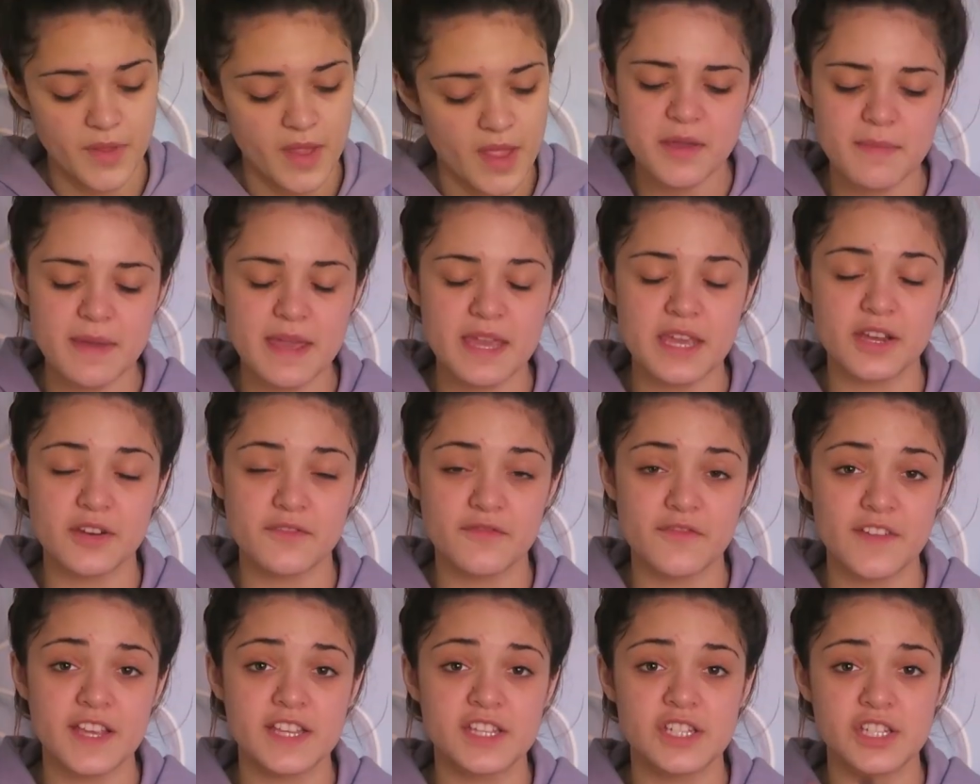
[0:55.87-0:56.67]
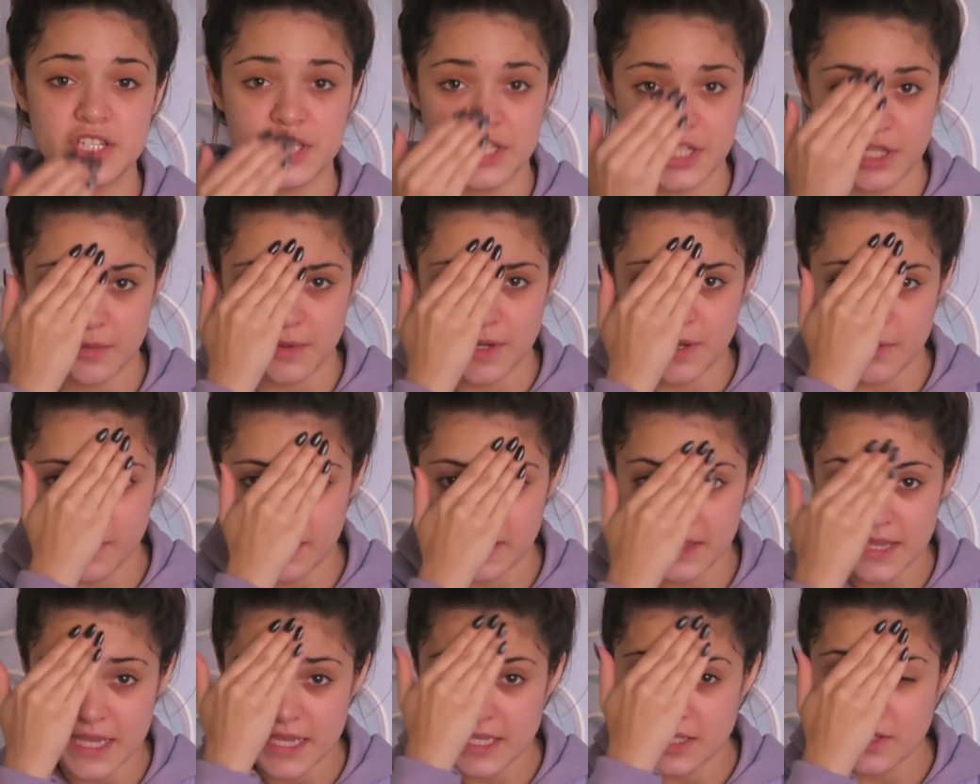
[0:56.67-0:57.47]
You can make your face dewy
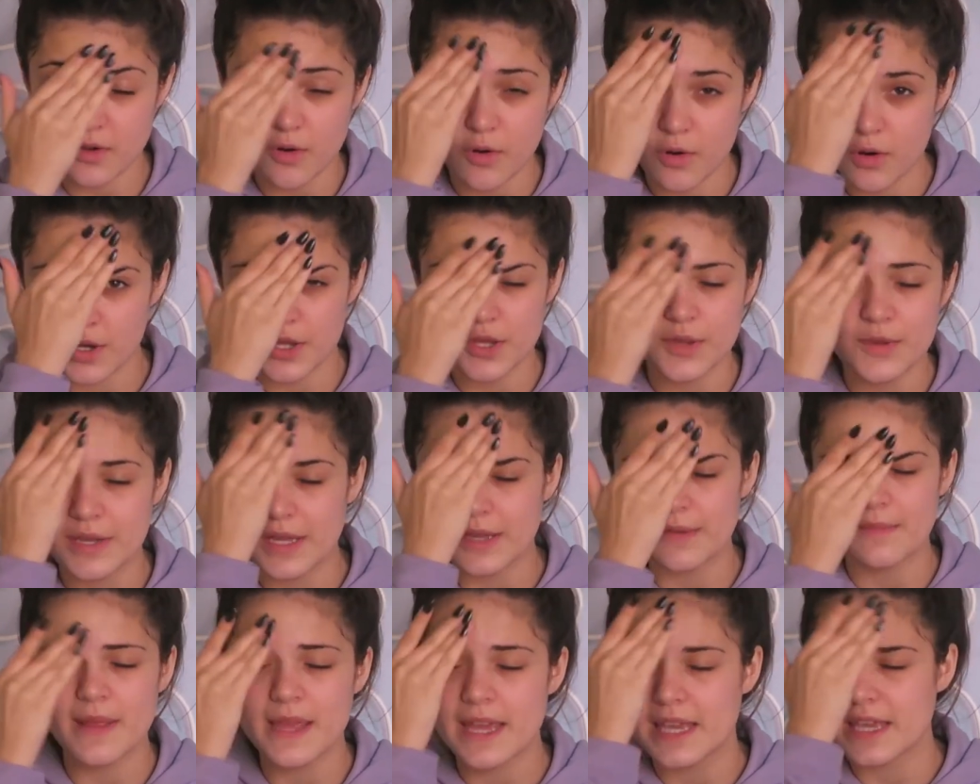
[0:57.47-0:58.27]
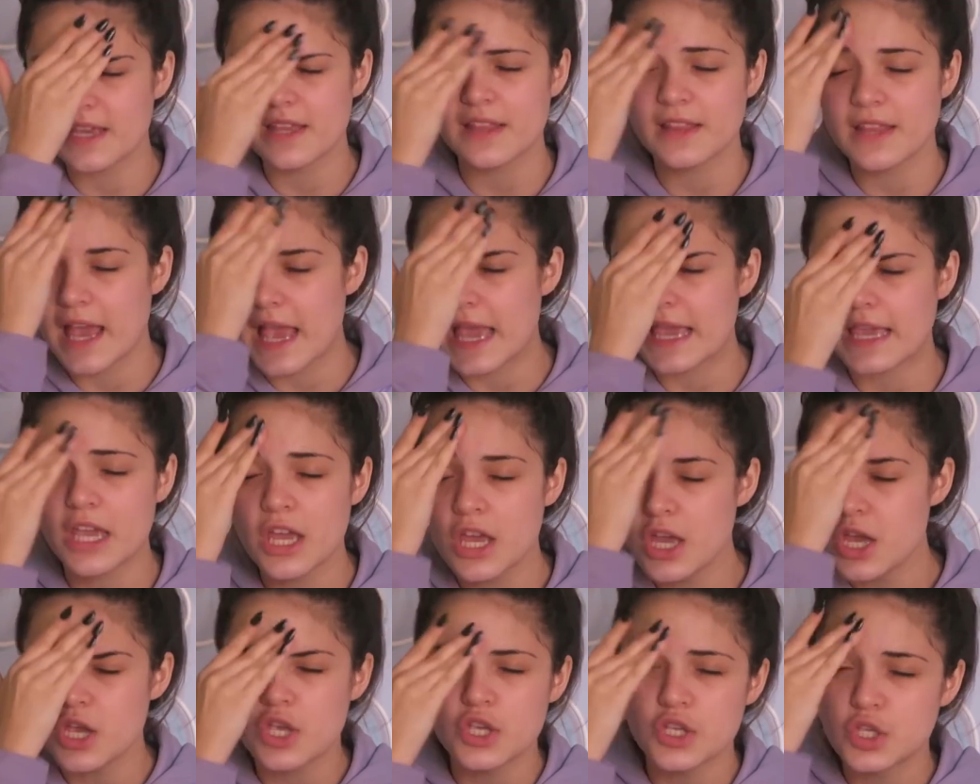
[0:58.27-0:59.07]
with this, or you can make it like
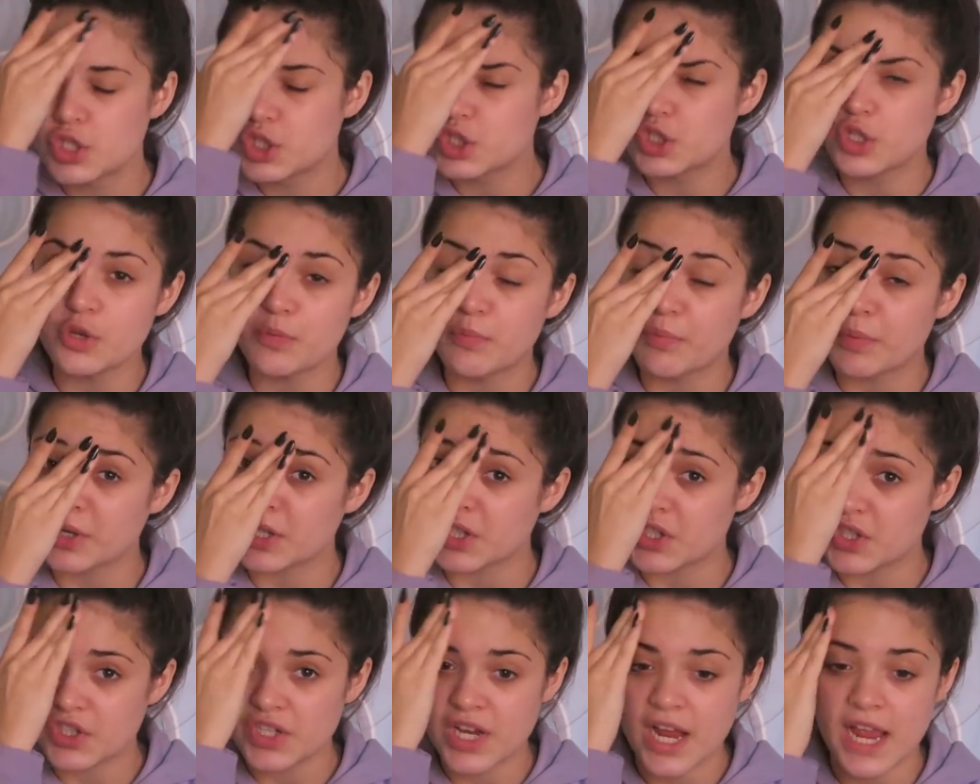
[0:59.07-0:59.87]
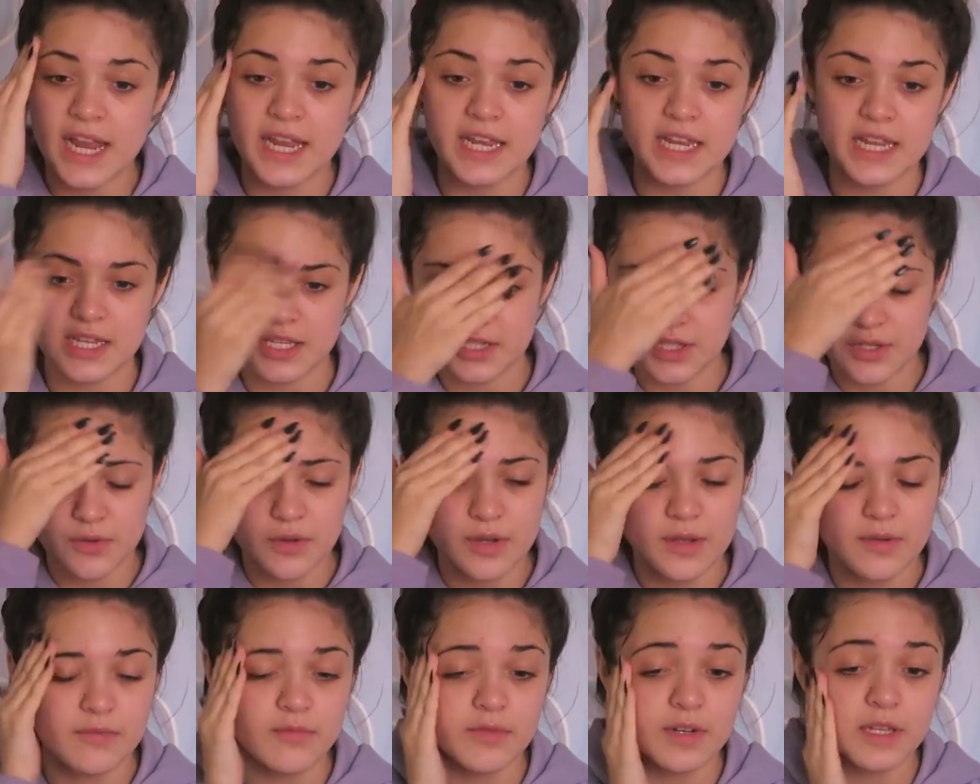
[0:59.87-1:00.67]
super shiny.
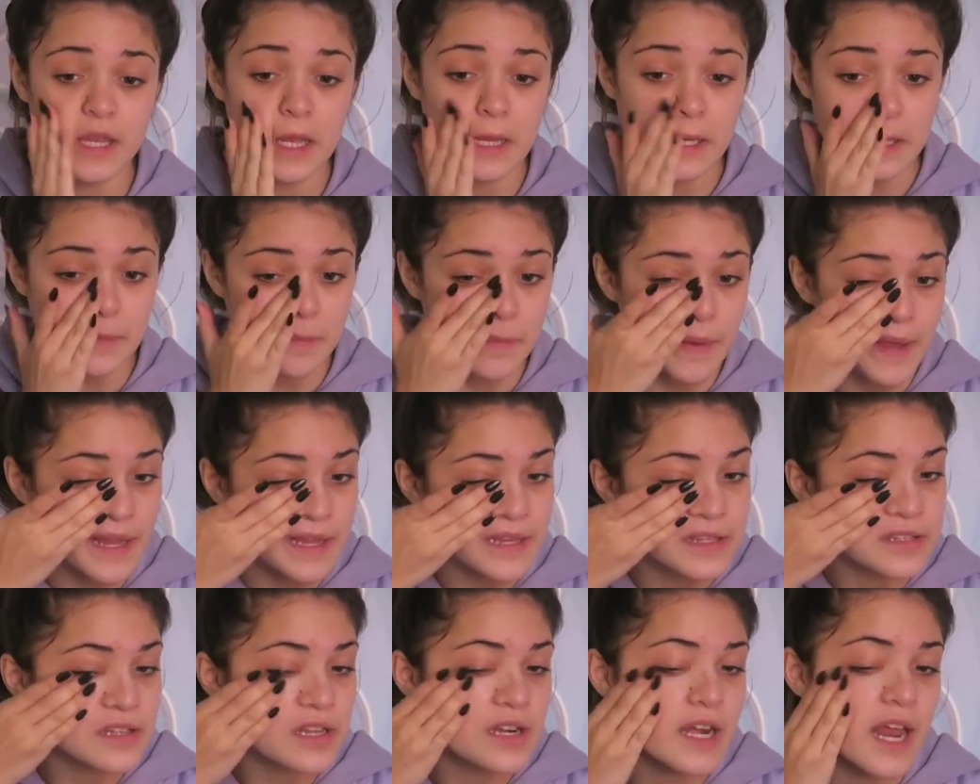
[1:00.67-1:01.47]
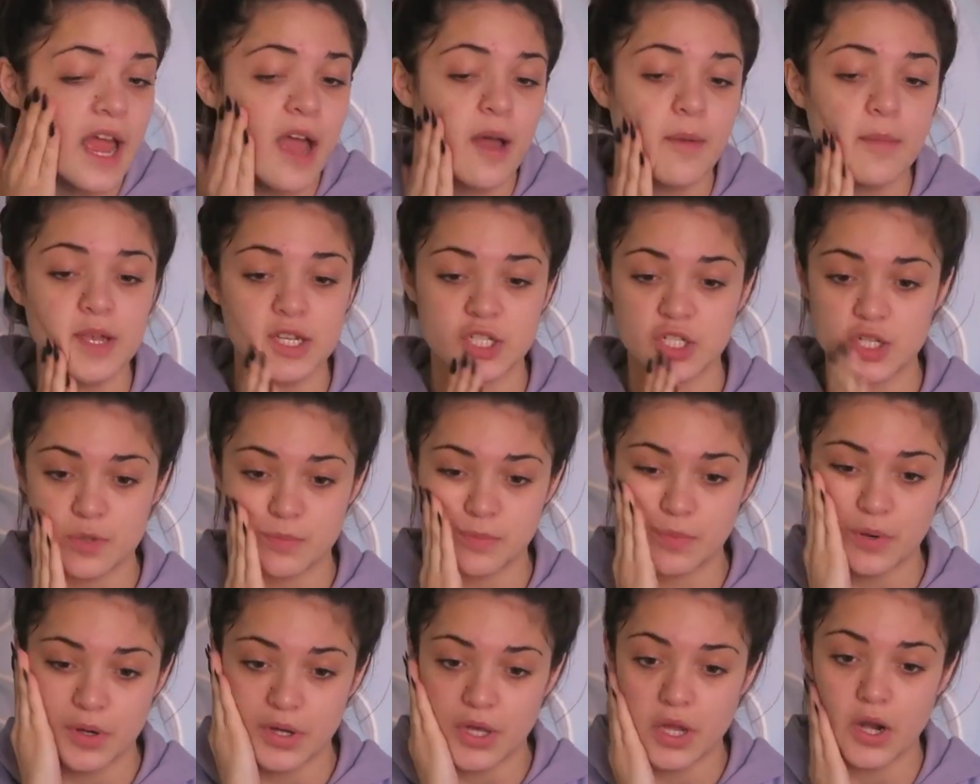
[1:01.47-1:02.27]
So it really depends on how much
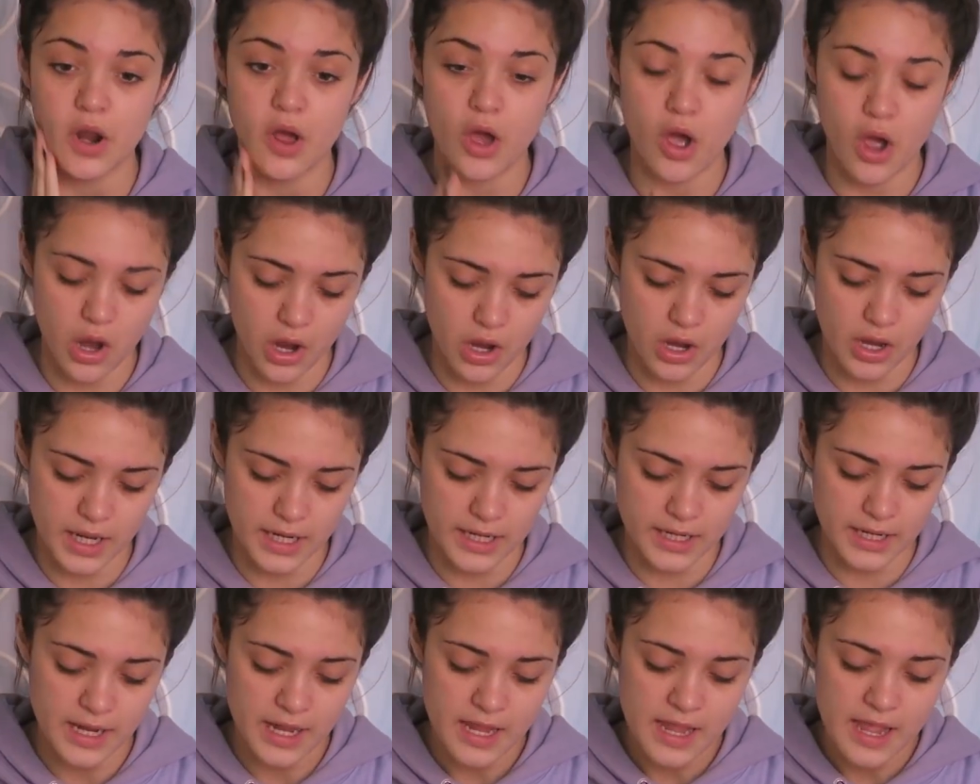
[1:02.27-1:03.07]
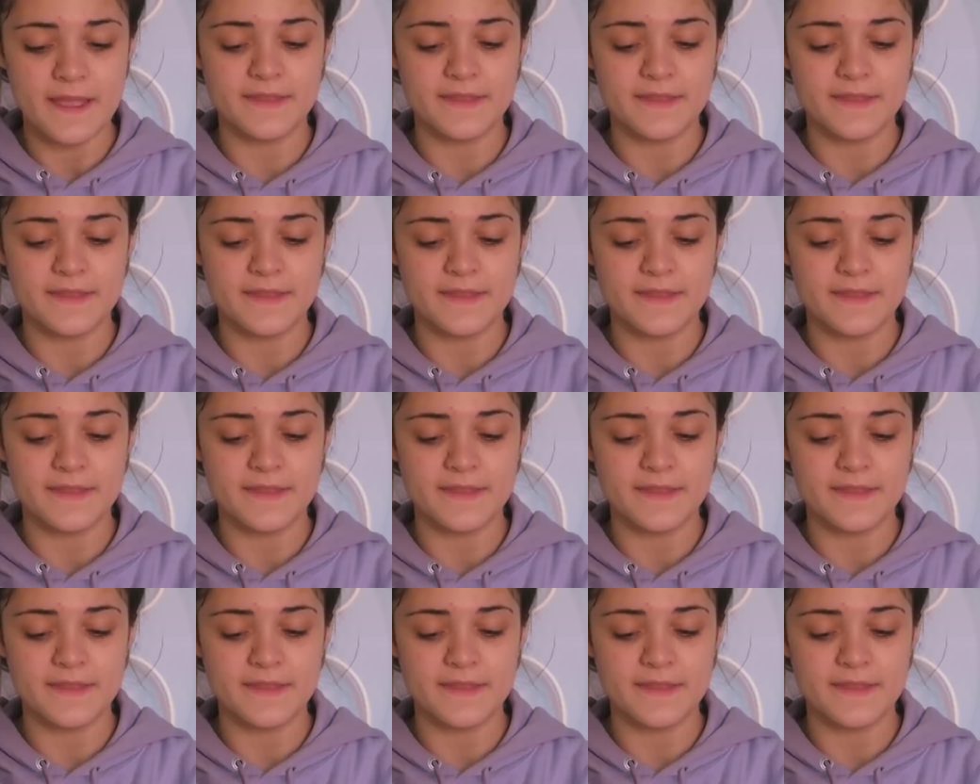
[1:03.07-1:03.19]
you put on.